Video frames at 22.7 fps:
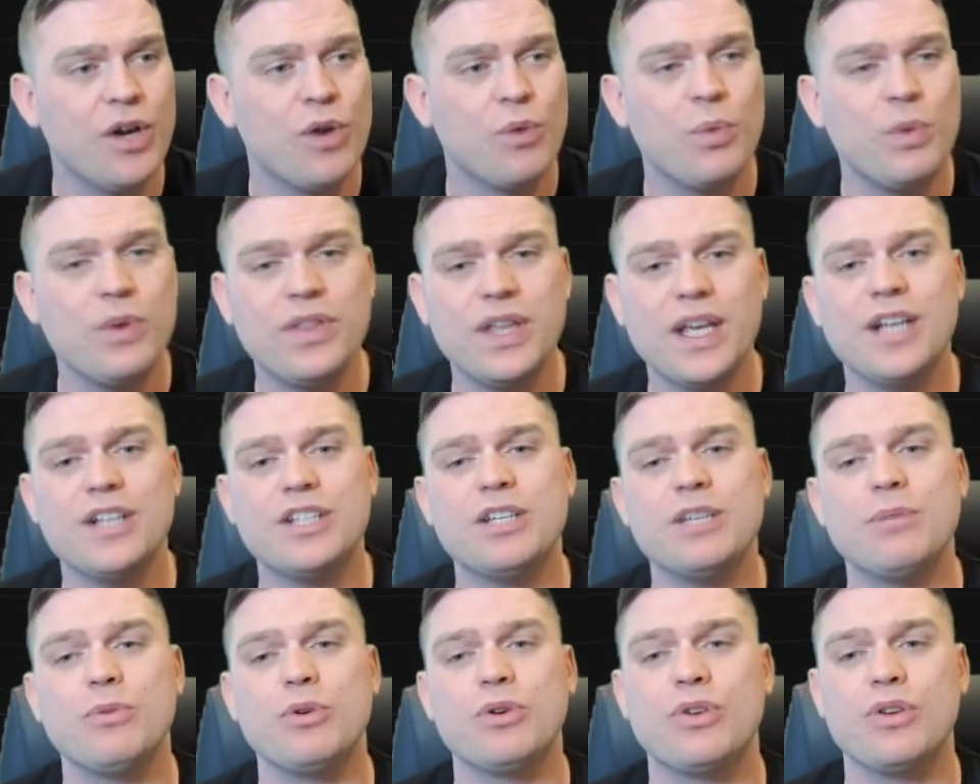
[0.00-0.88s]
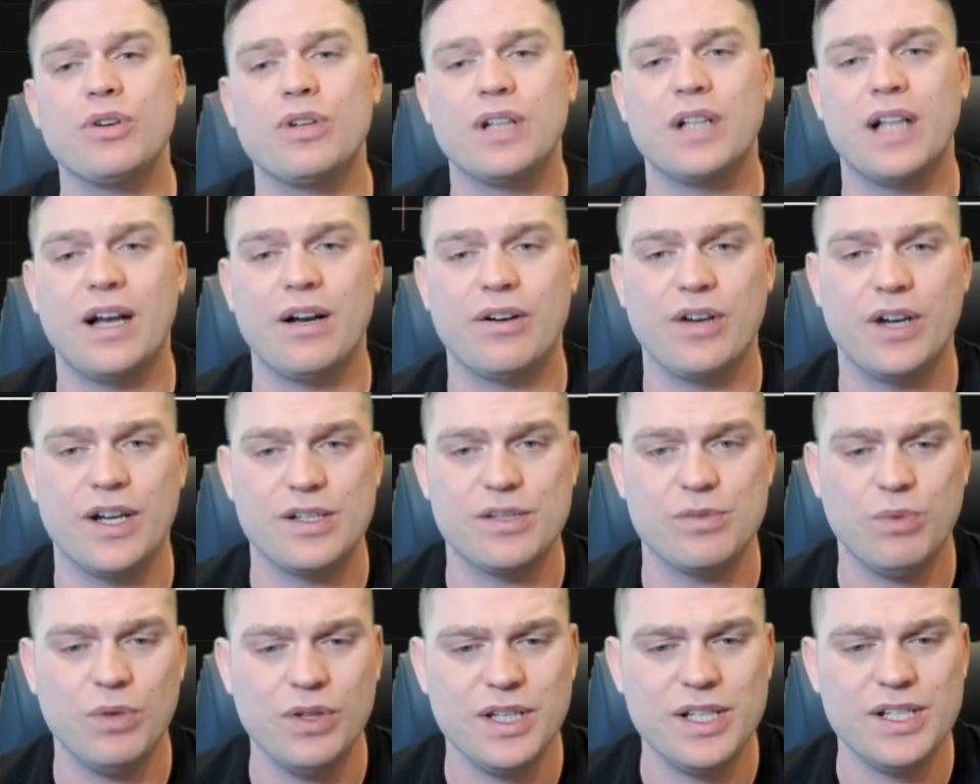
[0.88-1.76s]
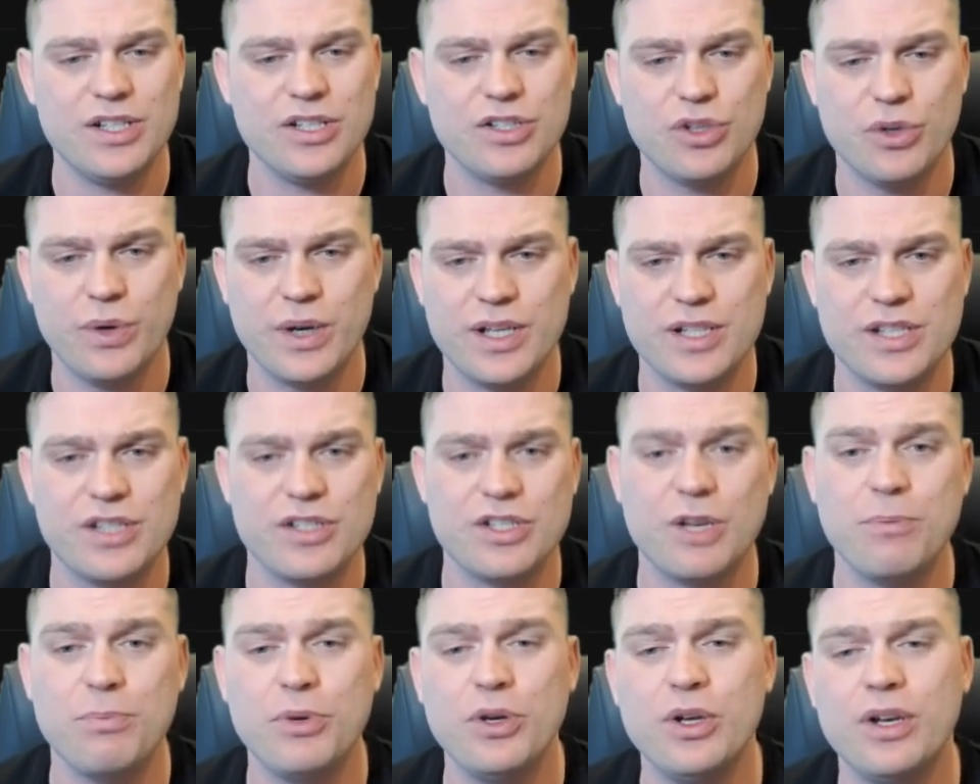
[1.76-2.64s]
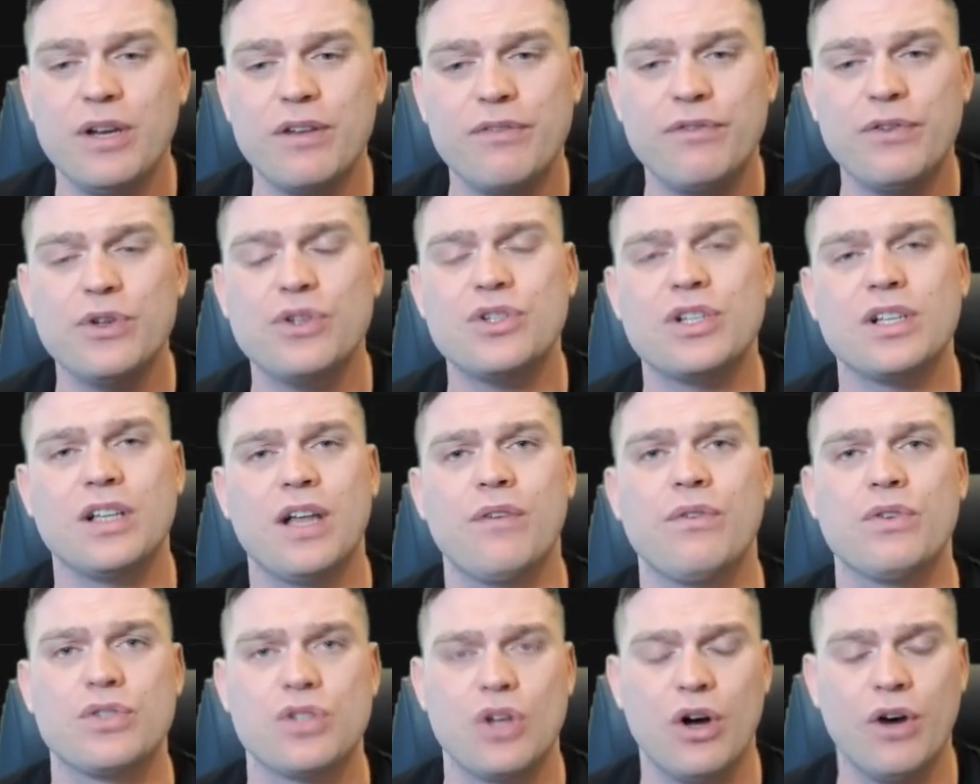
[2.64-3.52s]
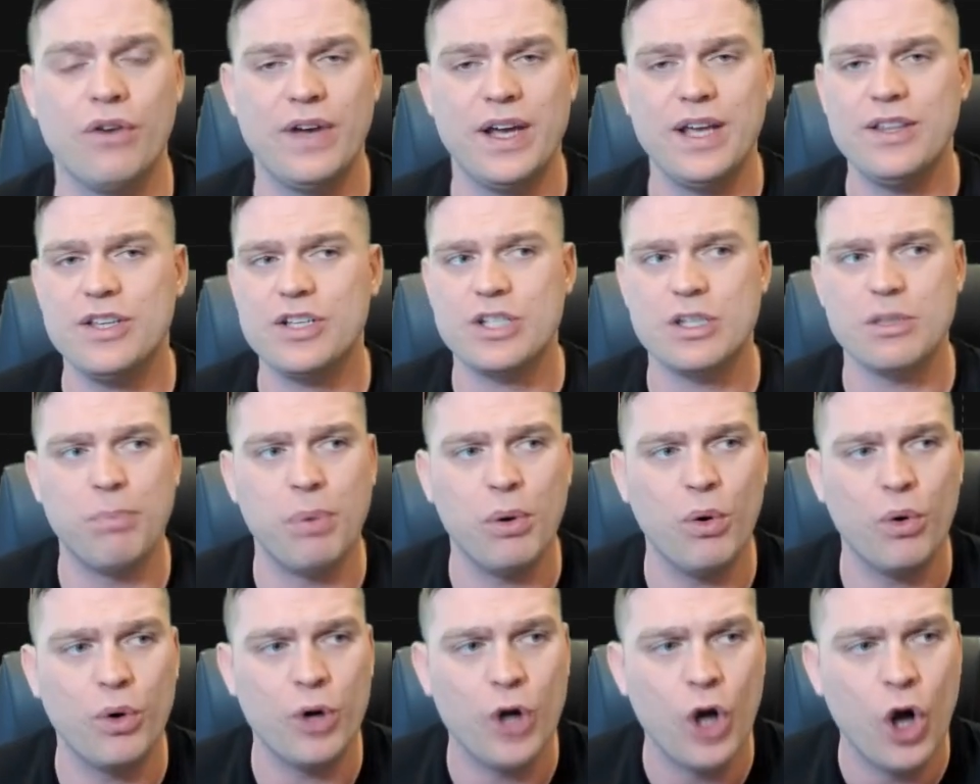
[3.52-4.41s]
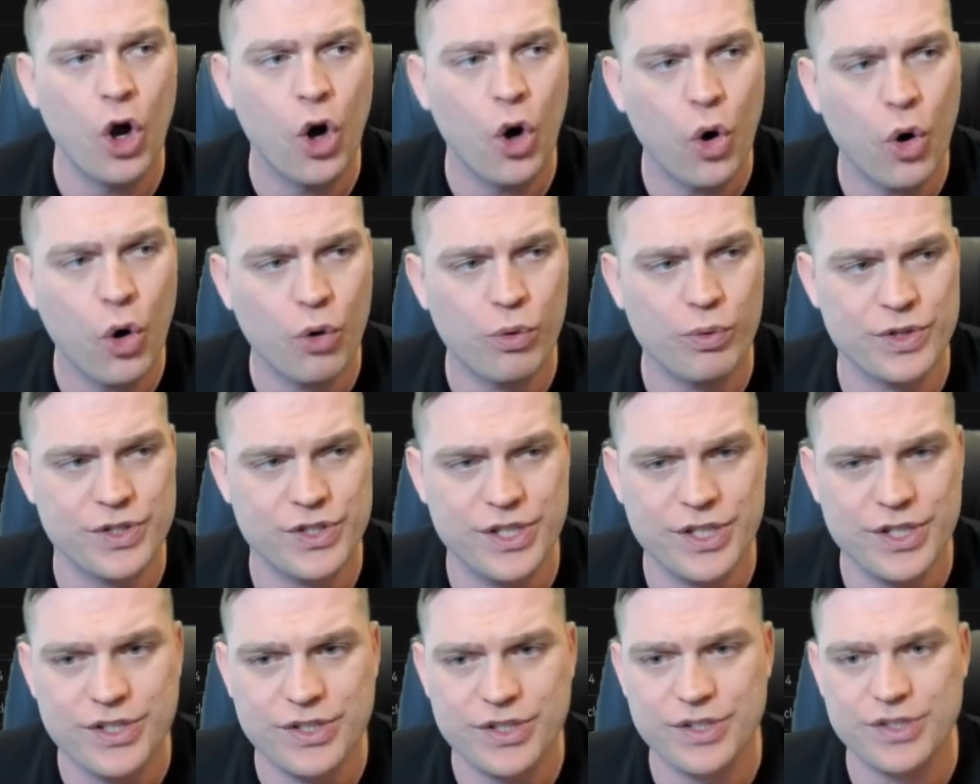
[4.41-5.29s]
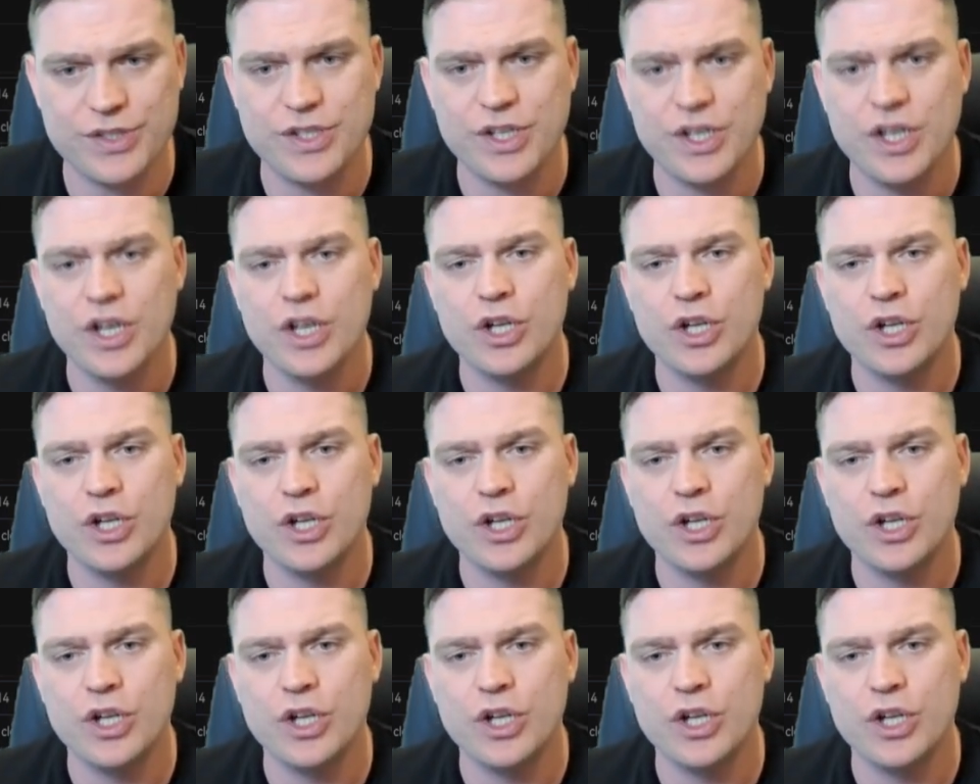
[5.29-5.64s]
With the Ichimoku cloud, guys, what this is doing is it's computing future levels of either support or resistance.